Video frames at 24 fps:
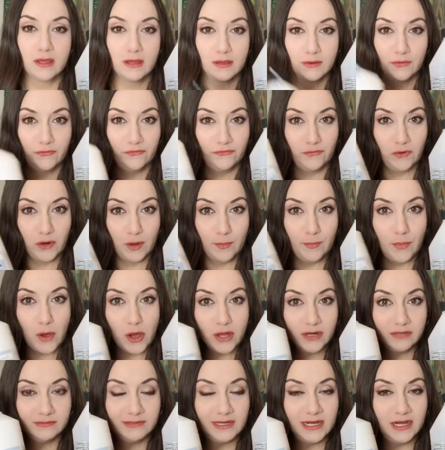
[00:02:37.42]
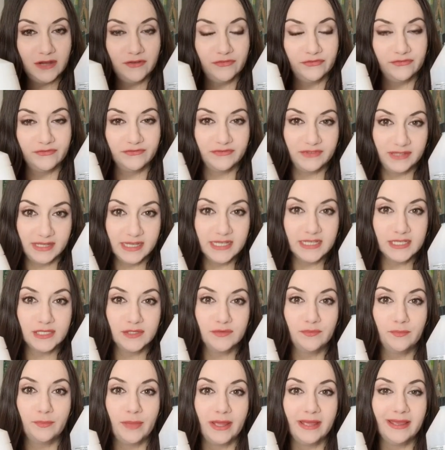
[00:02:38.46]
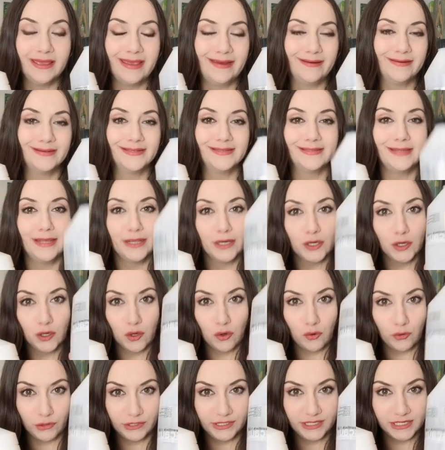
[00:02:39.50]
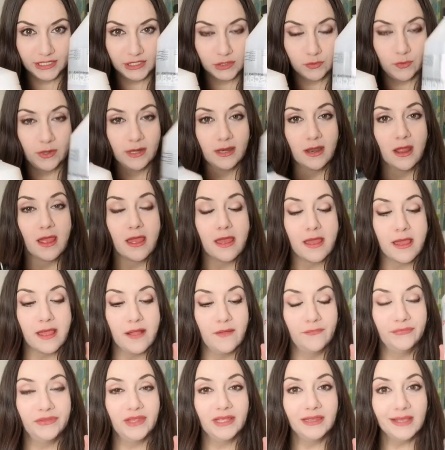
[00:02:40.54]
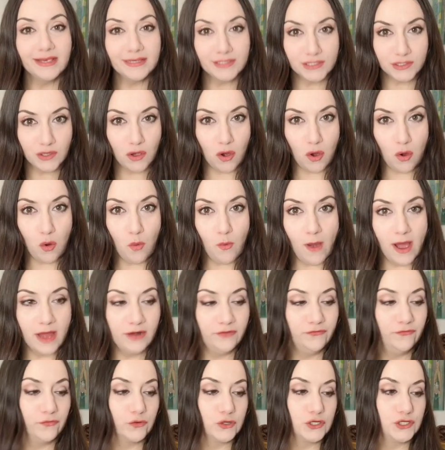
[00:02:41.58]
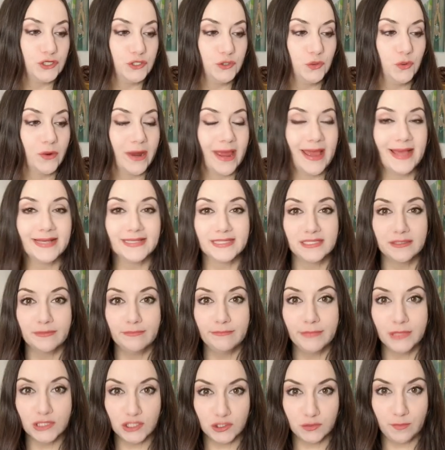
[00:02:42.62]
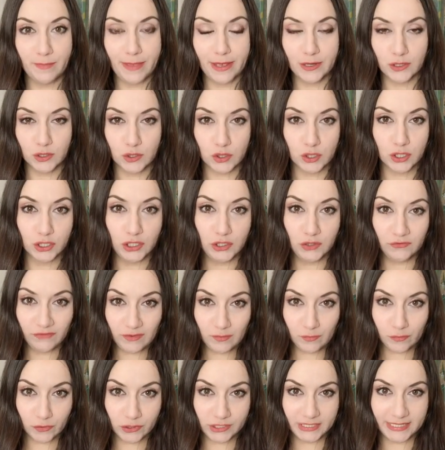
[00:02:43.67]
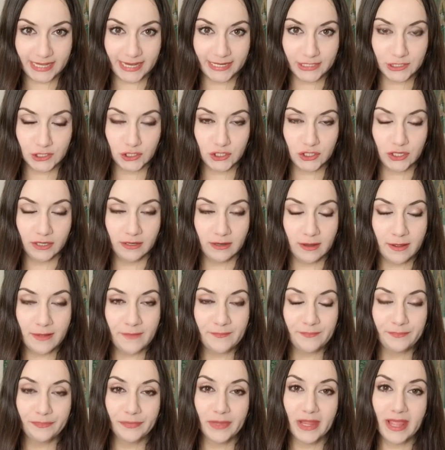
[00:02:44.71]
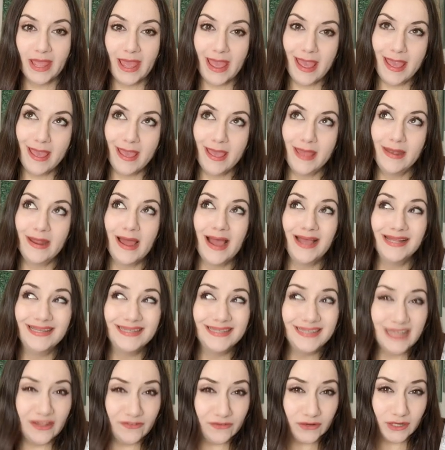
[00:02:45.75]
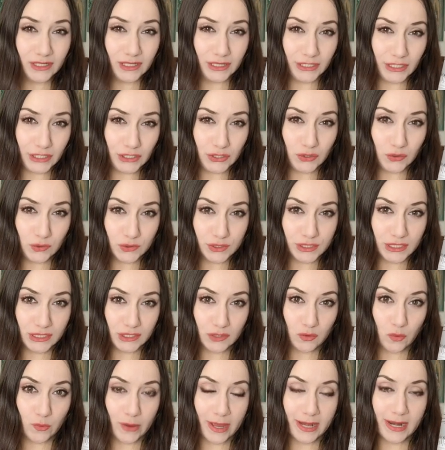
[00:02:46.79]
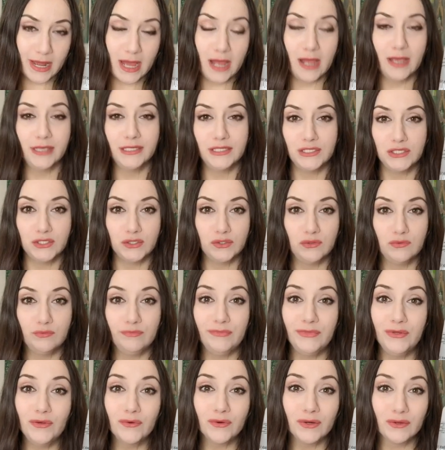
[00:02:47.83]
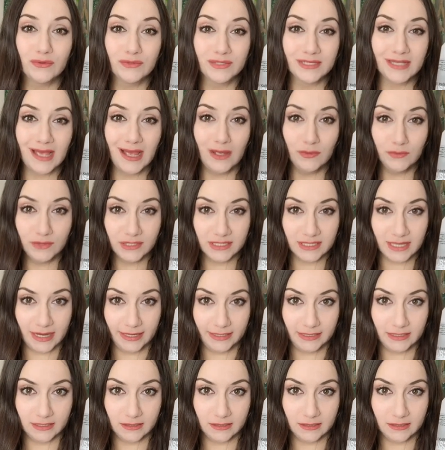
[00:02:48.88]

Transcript: for a bottle of this by Ecke or this one. The Lascaux one for sure has a much better UV protection, and I definitely use it when I do murals outside